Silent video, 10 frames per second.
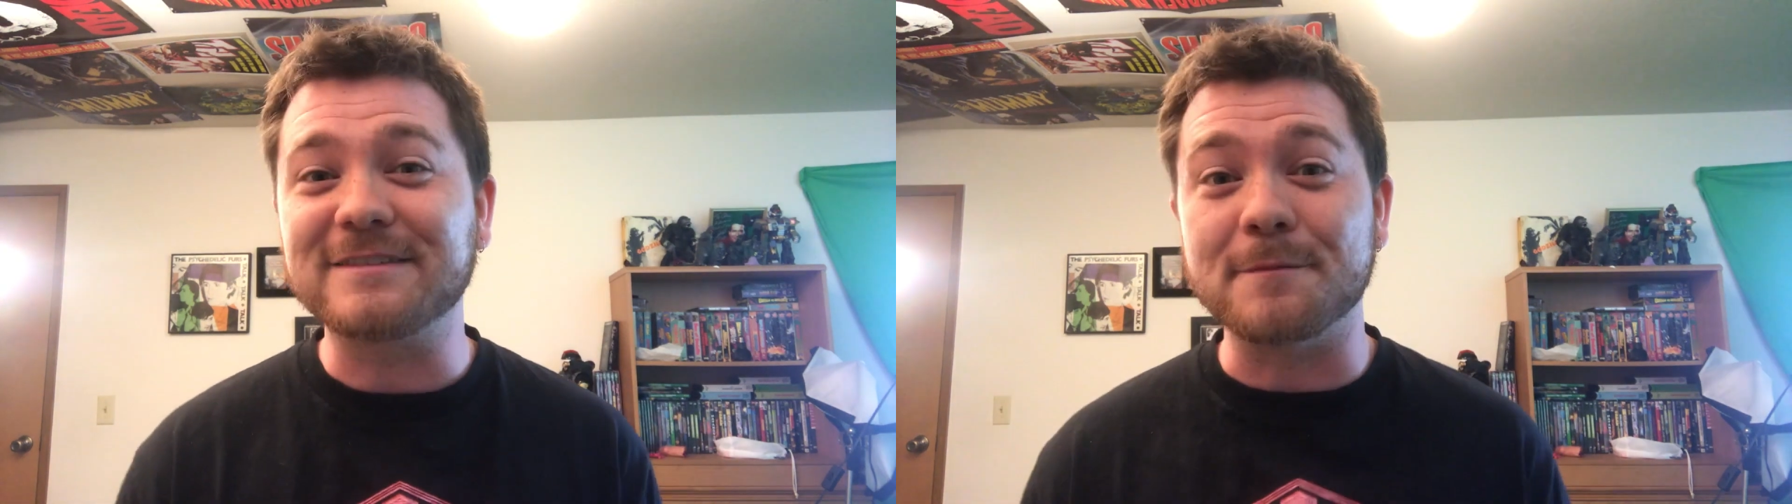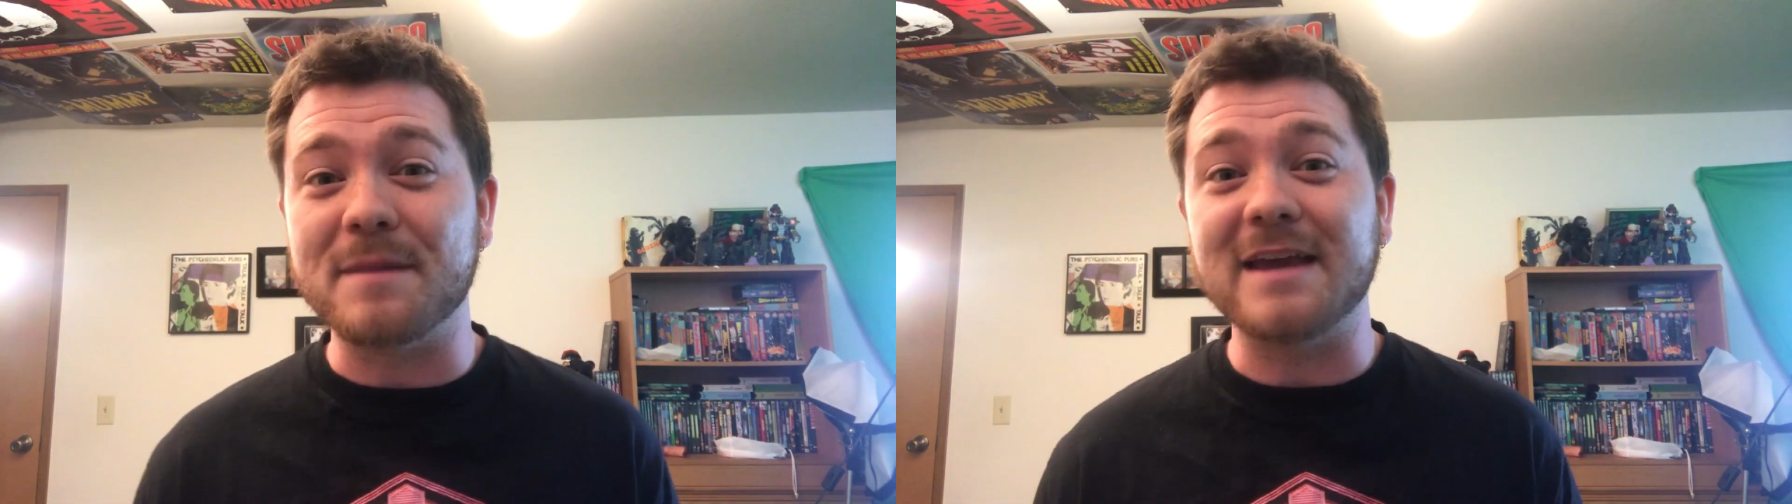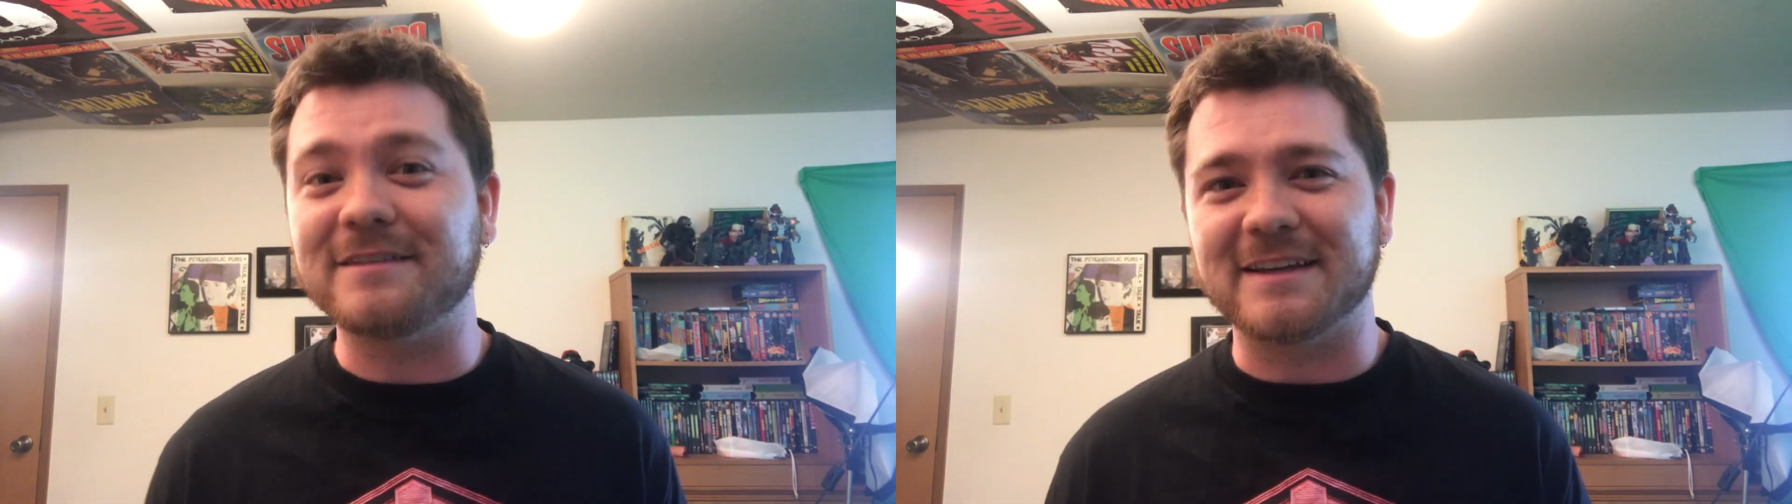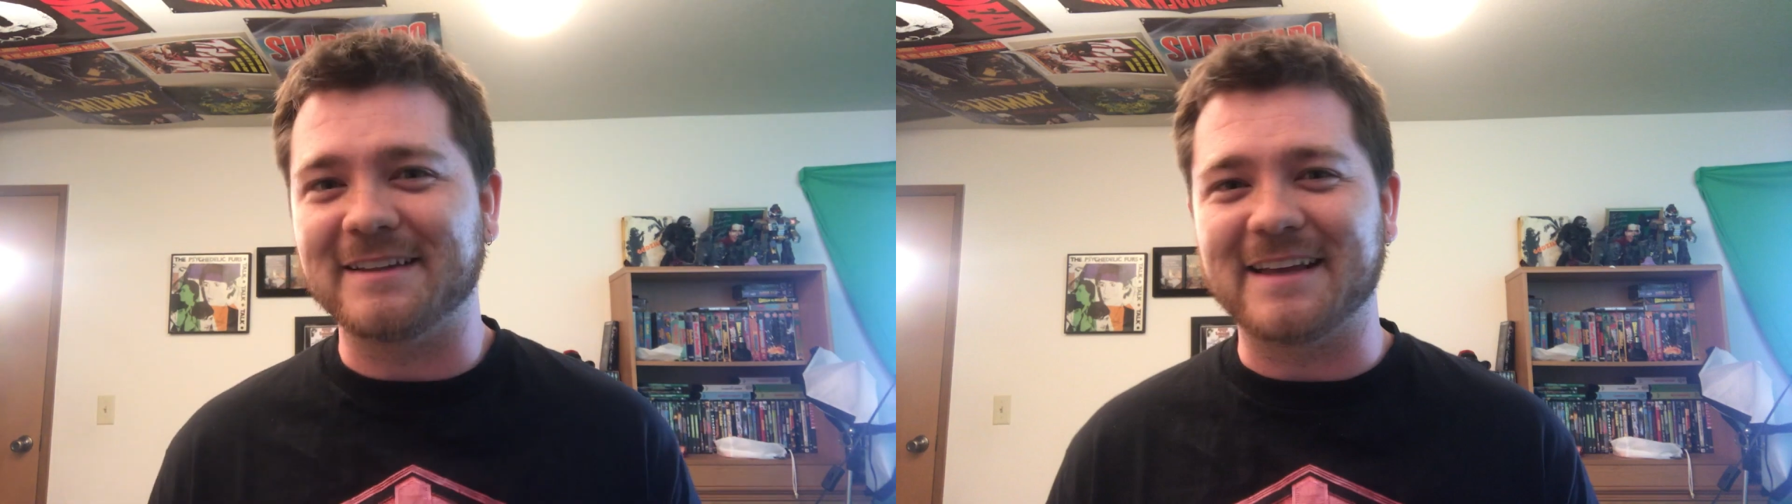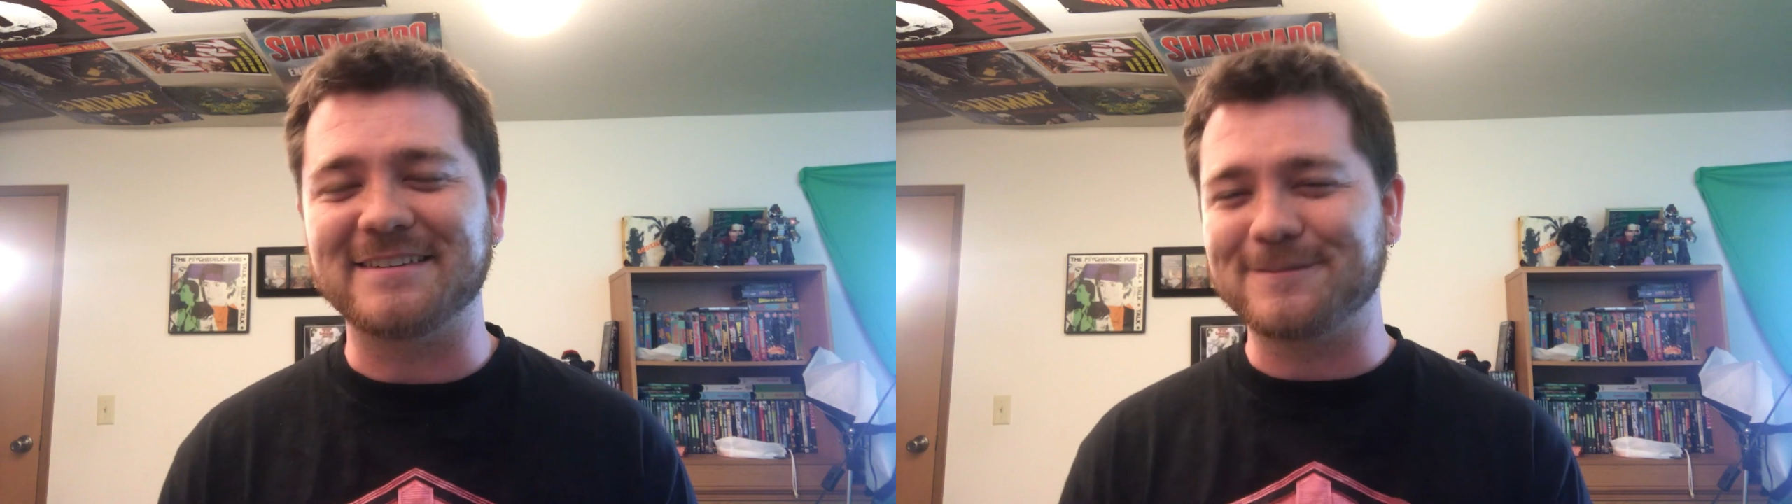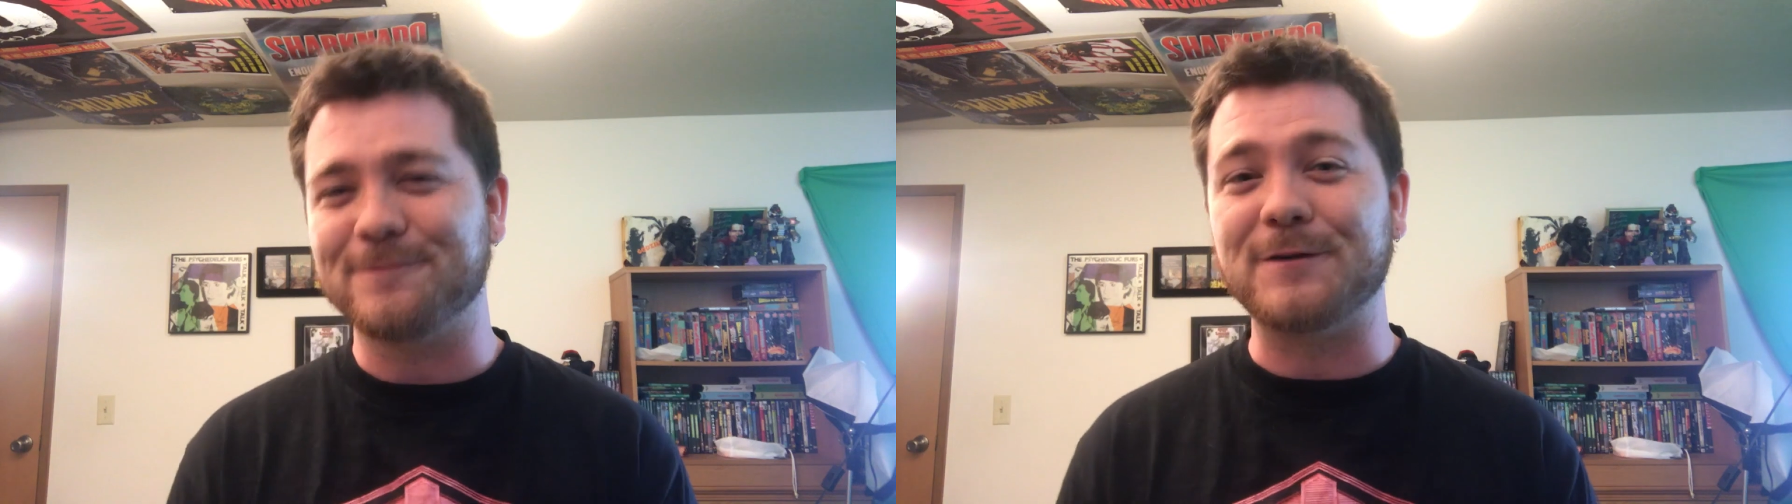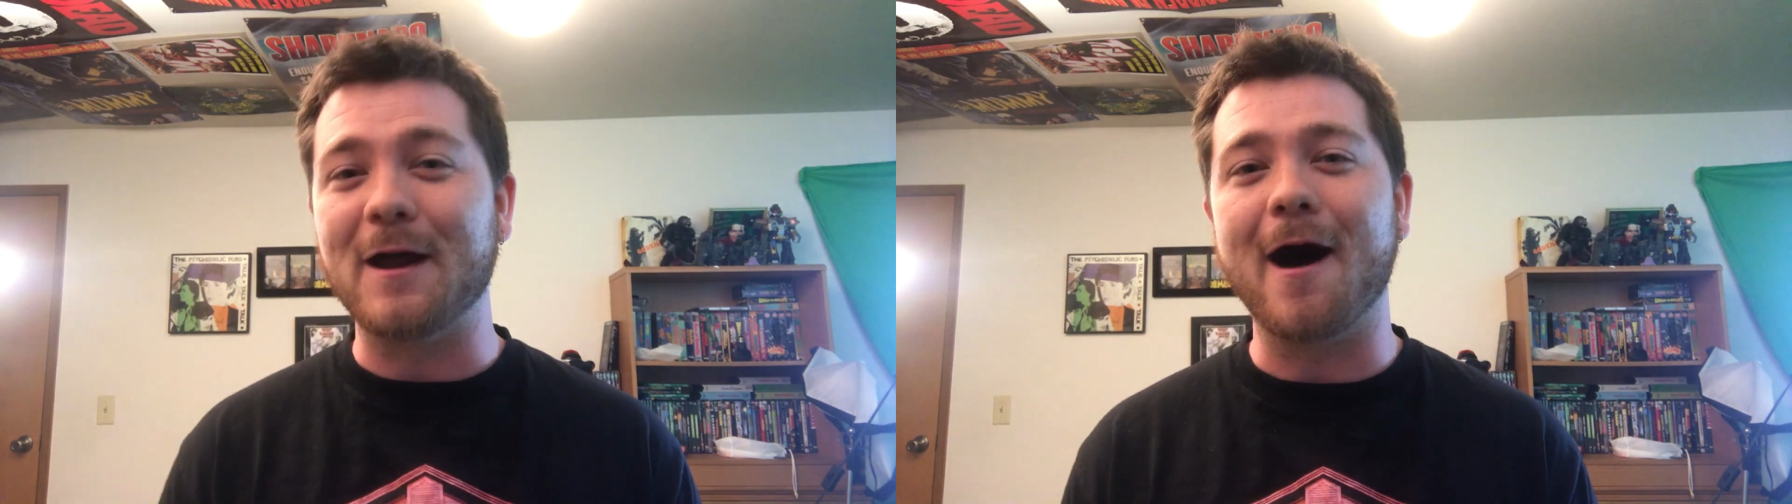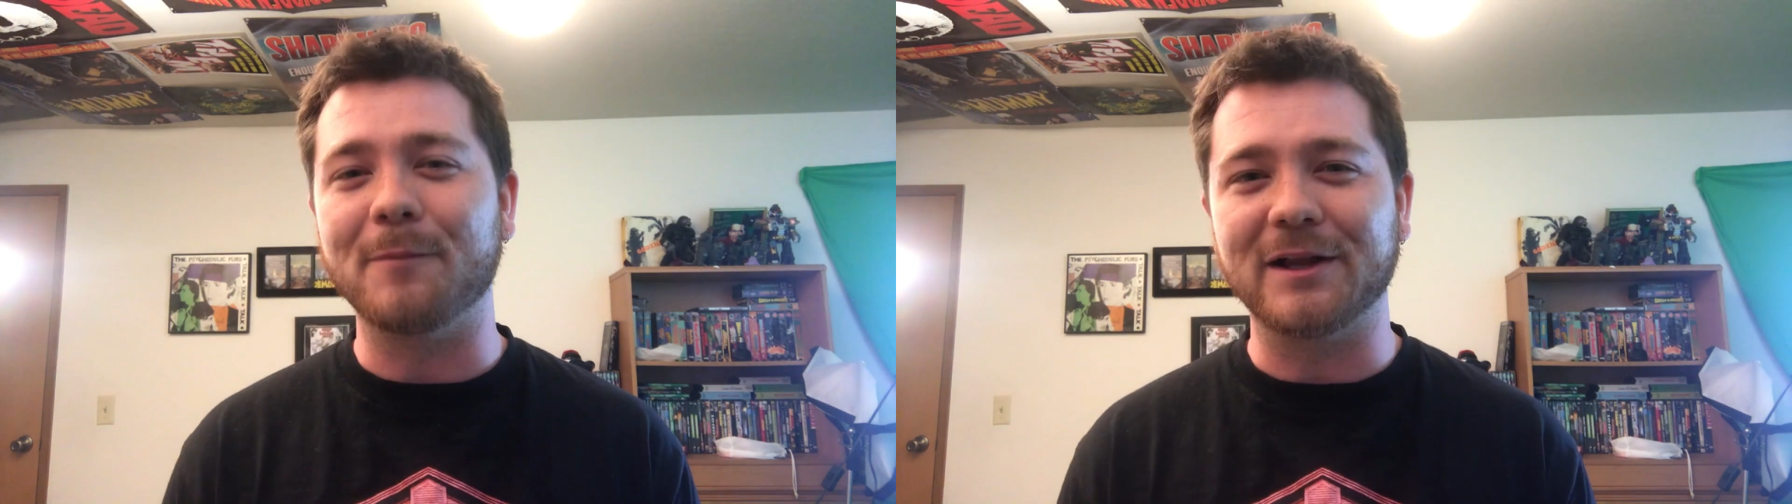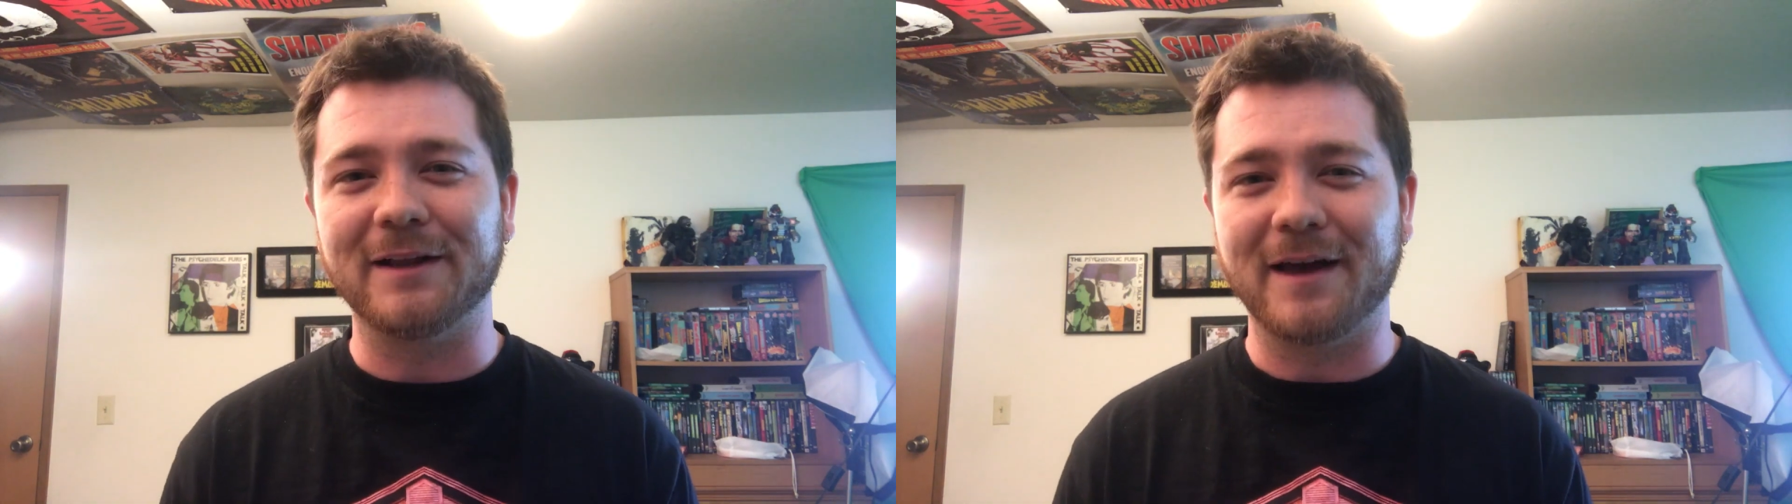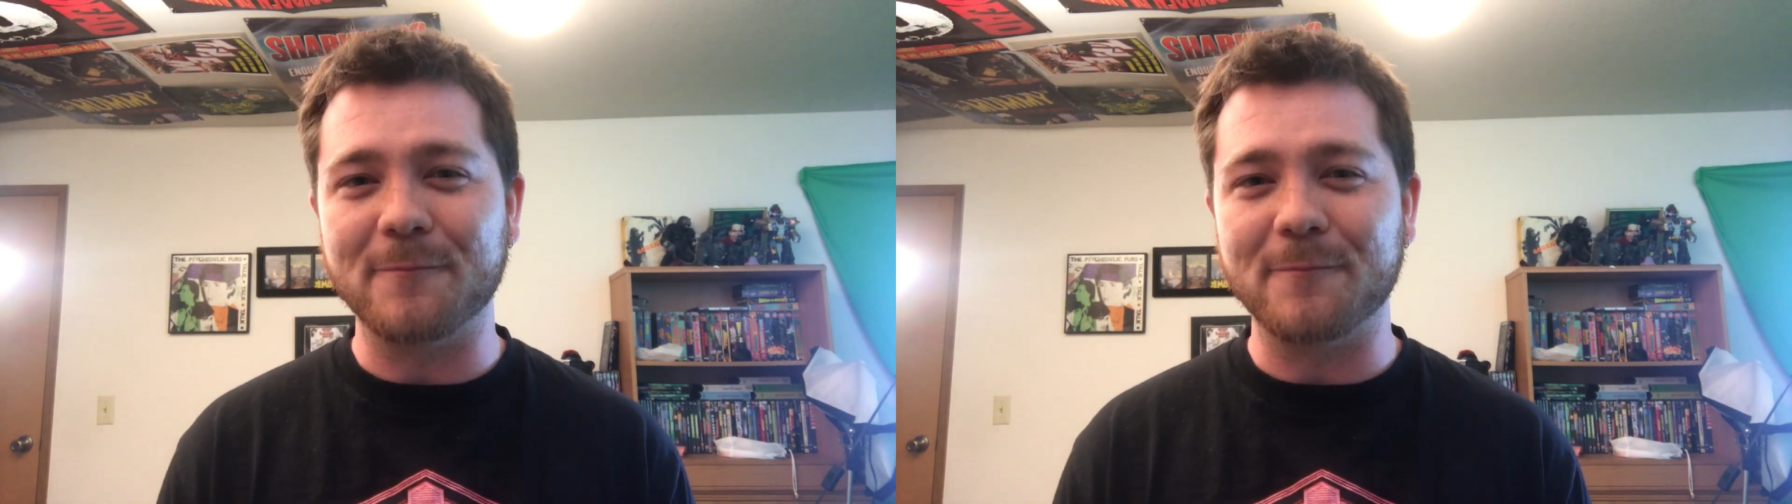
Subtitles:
amazing. That's phenomenal.